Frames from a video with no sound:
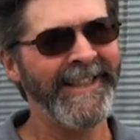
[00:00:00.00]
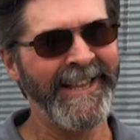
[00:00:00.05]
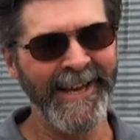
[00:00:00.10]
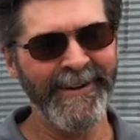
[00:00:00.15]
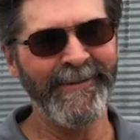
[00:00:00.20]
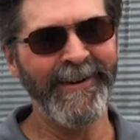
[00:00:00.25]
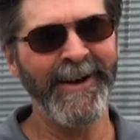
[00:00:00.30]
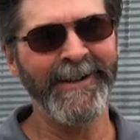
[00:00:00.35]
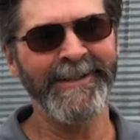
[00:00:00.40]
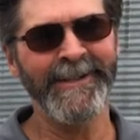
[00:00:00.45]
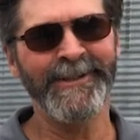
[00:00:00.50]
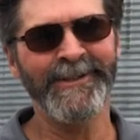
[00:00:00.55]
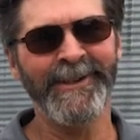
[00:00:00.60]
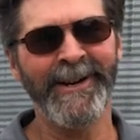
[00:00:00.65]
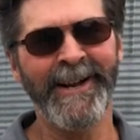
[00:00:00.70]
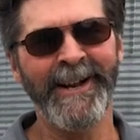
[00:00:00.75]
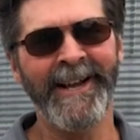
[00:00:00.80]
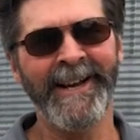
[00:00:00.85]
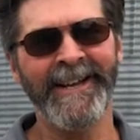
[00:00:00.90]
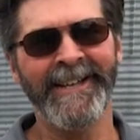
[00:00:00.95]
They've got the
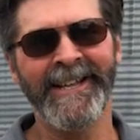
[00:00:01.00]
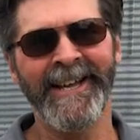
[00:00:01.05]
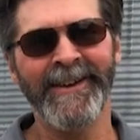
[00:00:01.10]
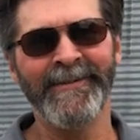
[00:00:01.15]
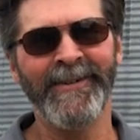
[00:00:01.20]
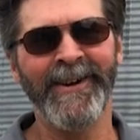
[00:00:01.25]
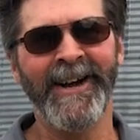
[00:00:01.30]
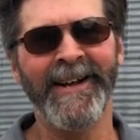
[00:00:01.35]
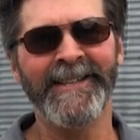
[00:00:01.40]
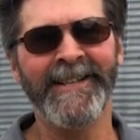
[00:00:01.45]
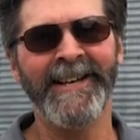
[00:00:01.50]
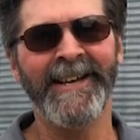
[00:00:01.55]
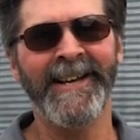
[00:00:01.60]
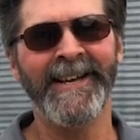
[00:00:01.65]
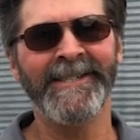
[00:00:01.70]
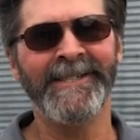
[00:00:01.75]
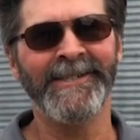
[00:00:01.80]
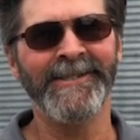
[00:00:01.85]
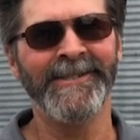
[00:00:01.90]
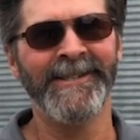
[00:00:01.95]
training and they've got the
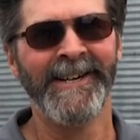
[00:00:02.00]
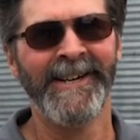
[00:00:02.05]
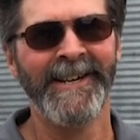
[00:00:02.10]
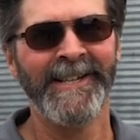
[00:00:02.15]
answer.